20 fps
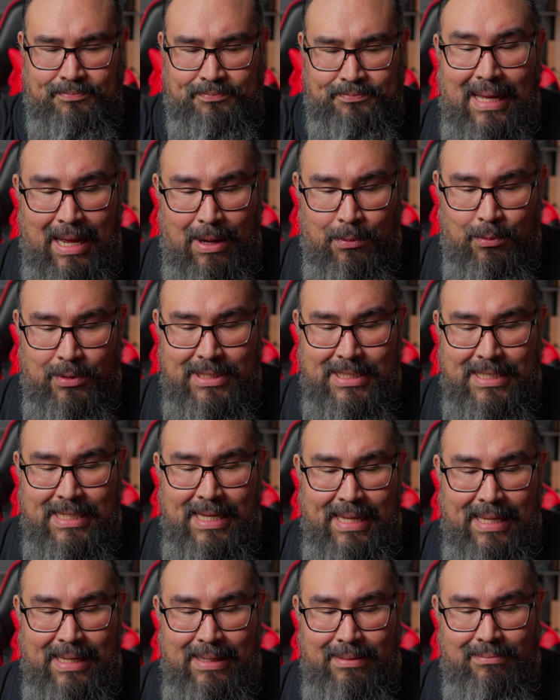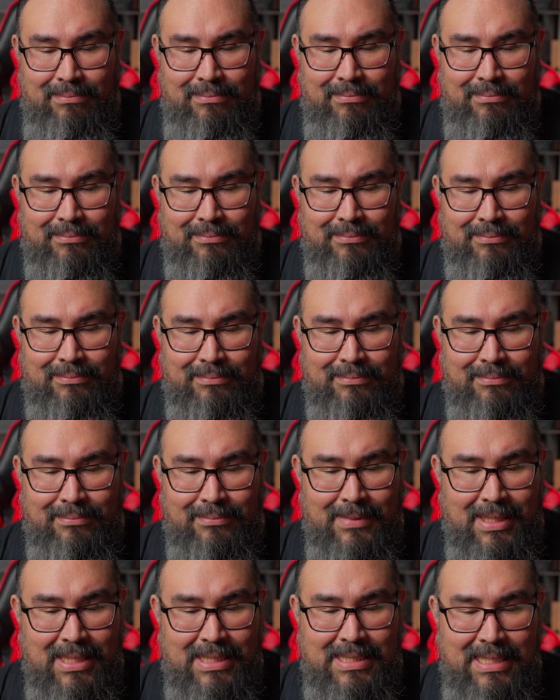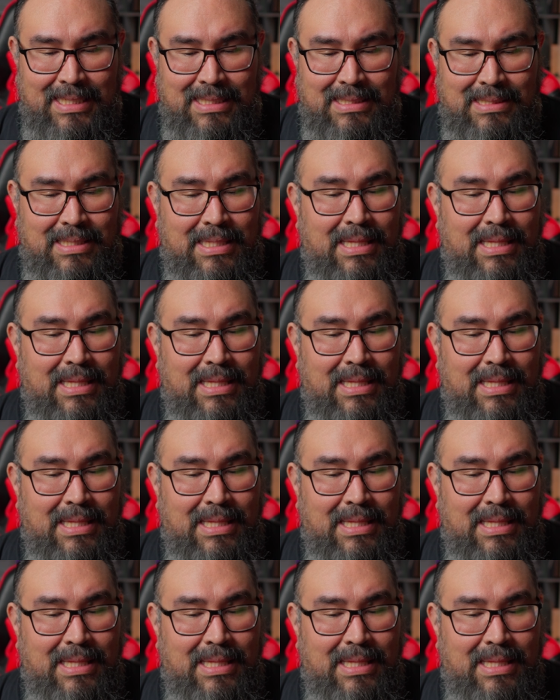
I would say this is